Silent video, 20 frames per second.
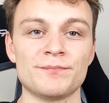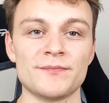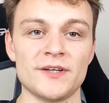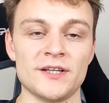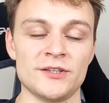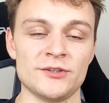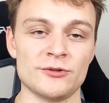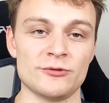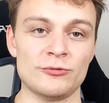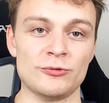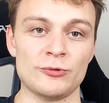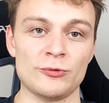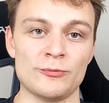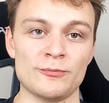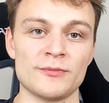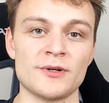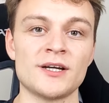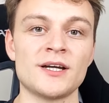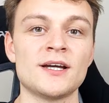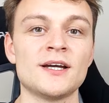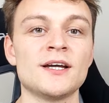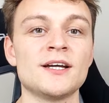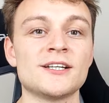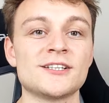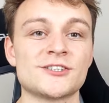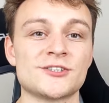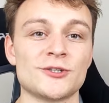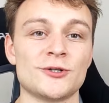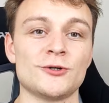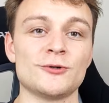in your room.
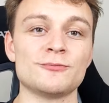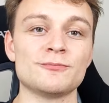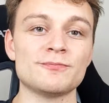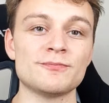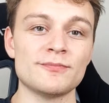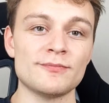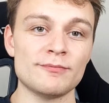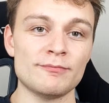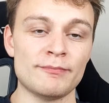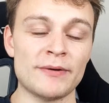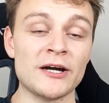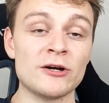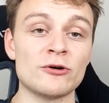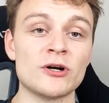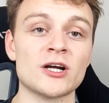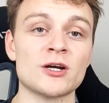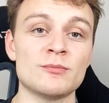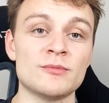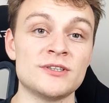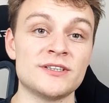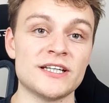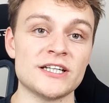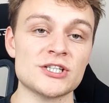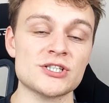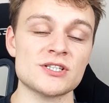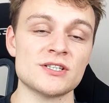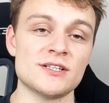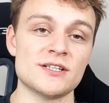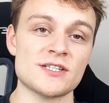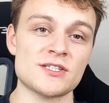So my
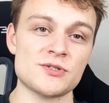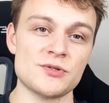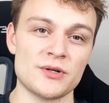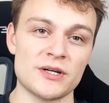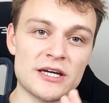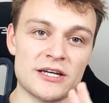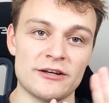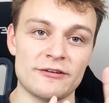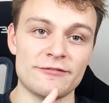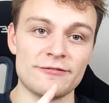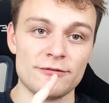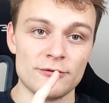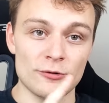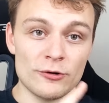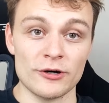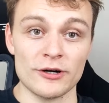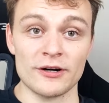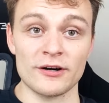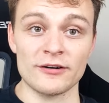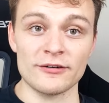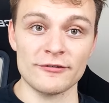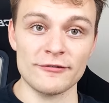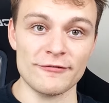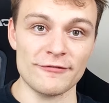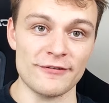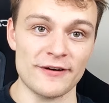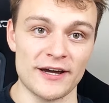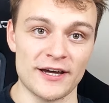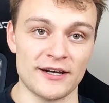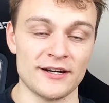recommendation is to get a floor
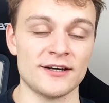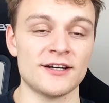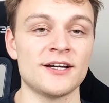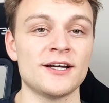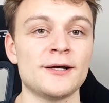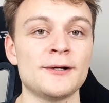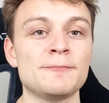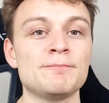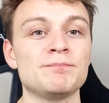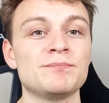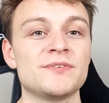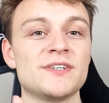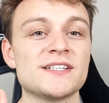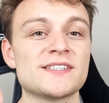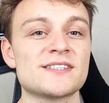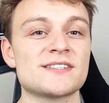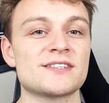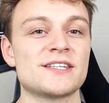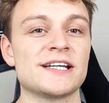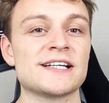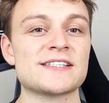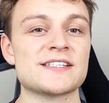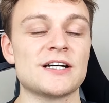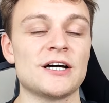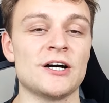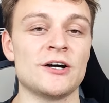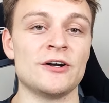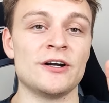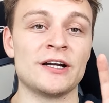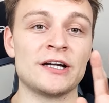fan. These things
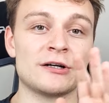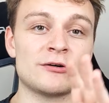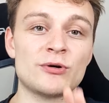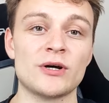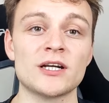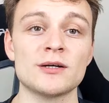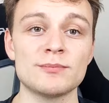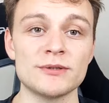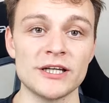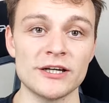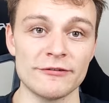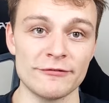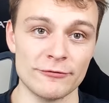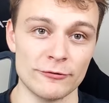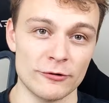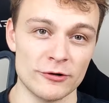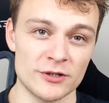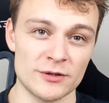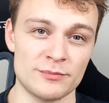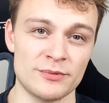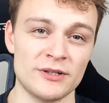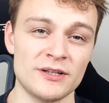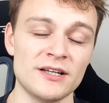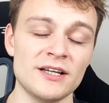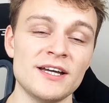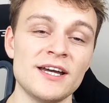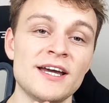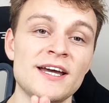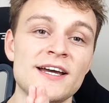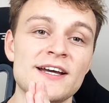are incredibly
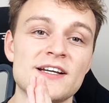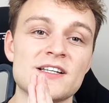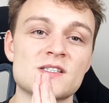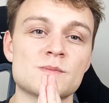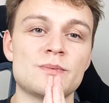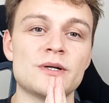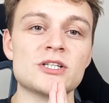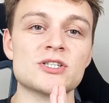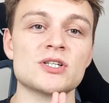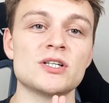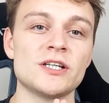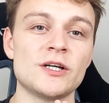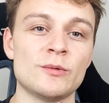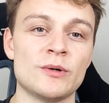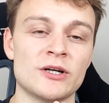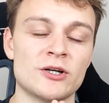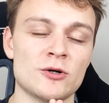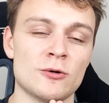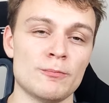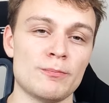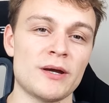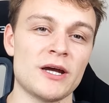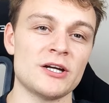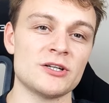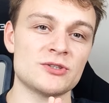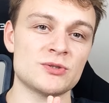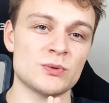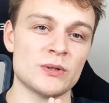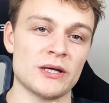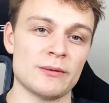affordable, especially when
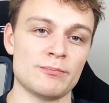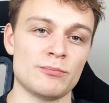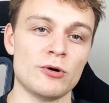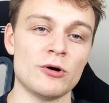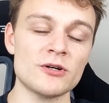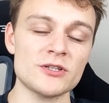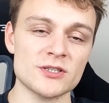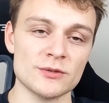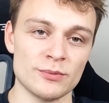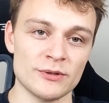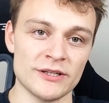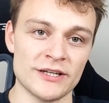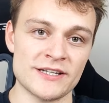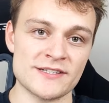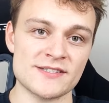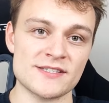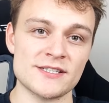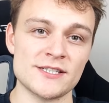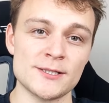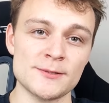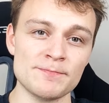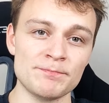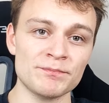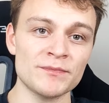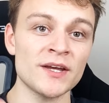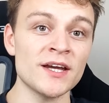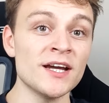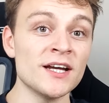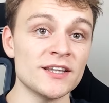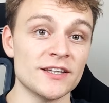compared to a portable AC.
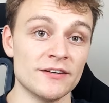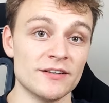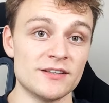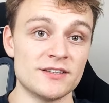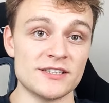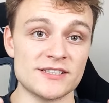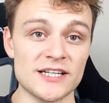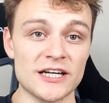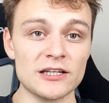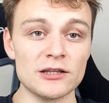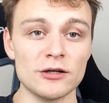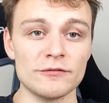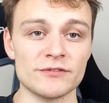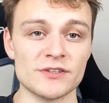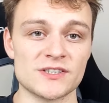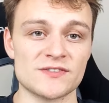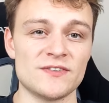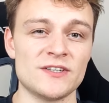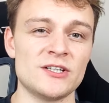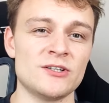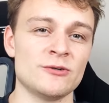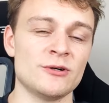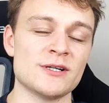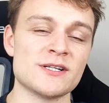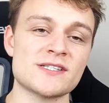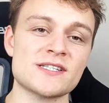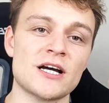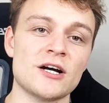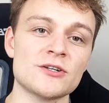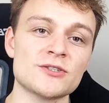The title of this video
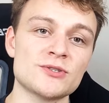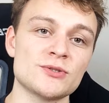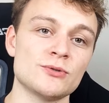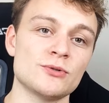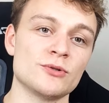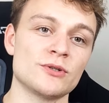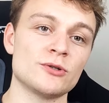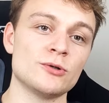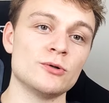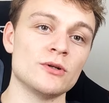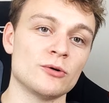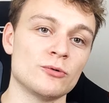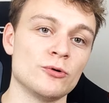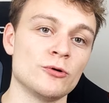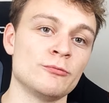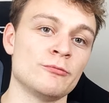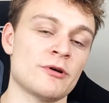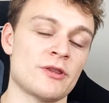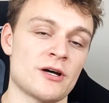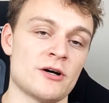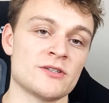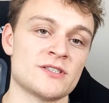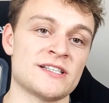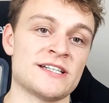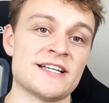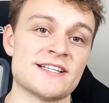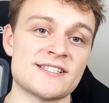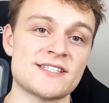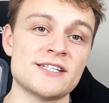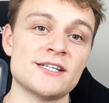is How to Cool a Room Without an
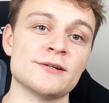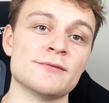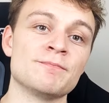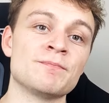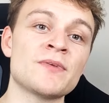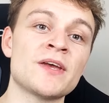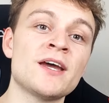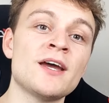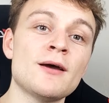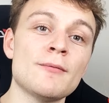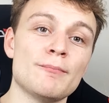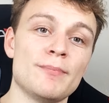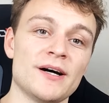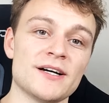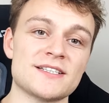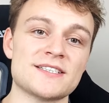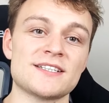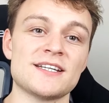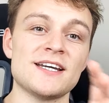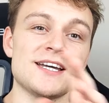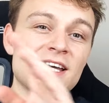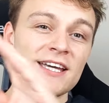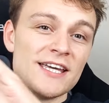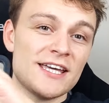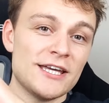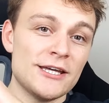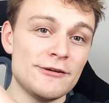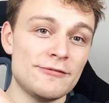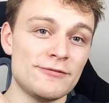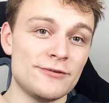AC. But
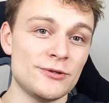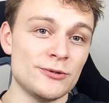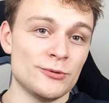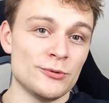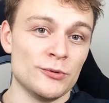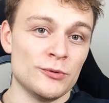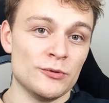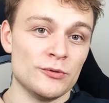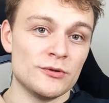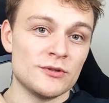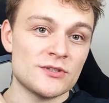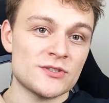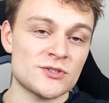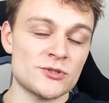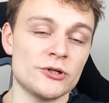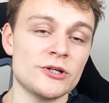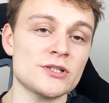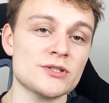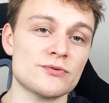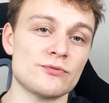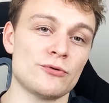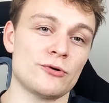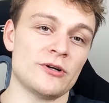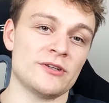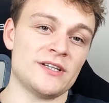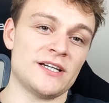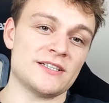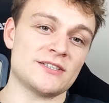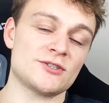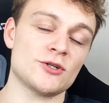if you search for
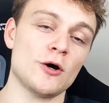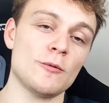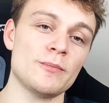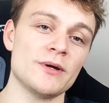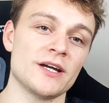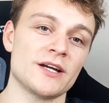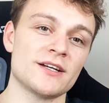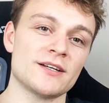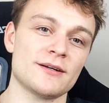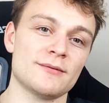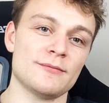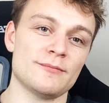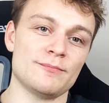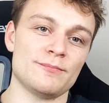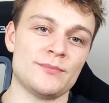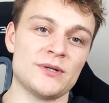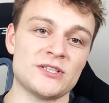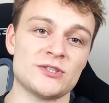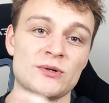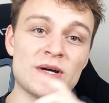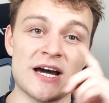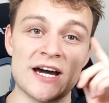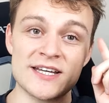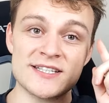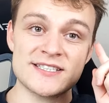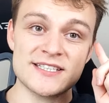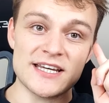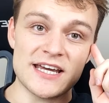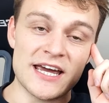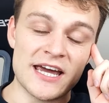that topic, but you
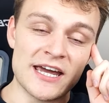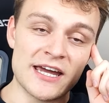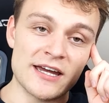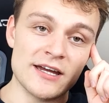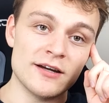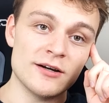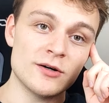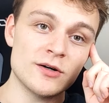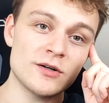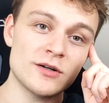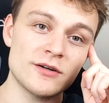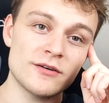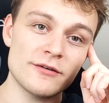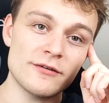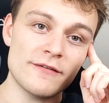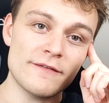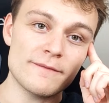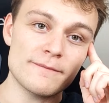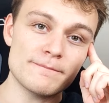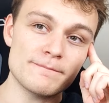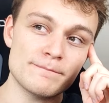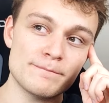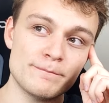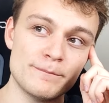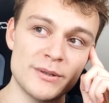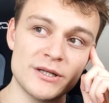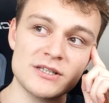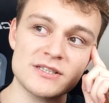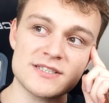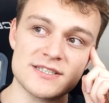had a
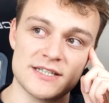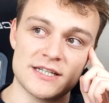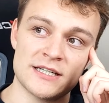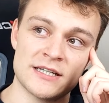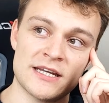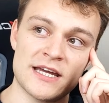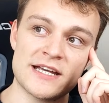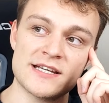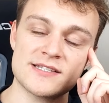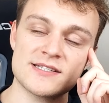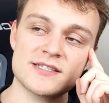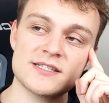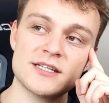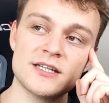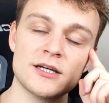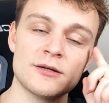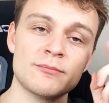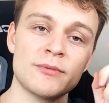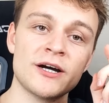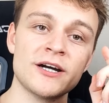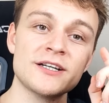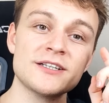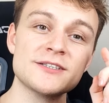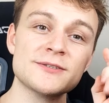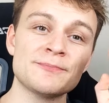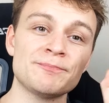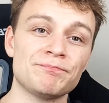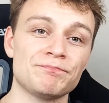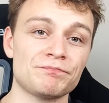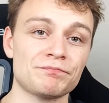built-in AC in mind,
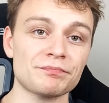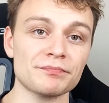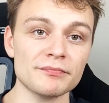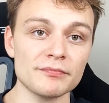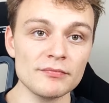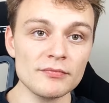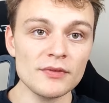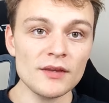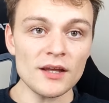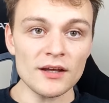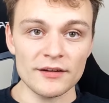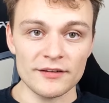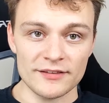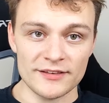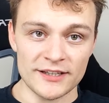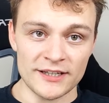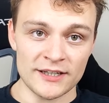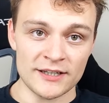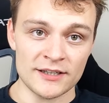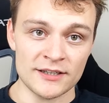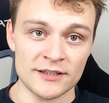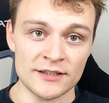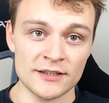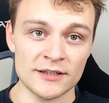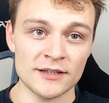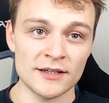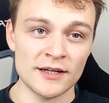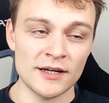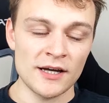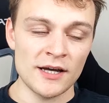
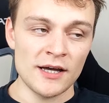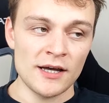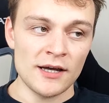then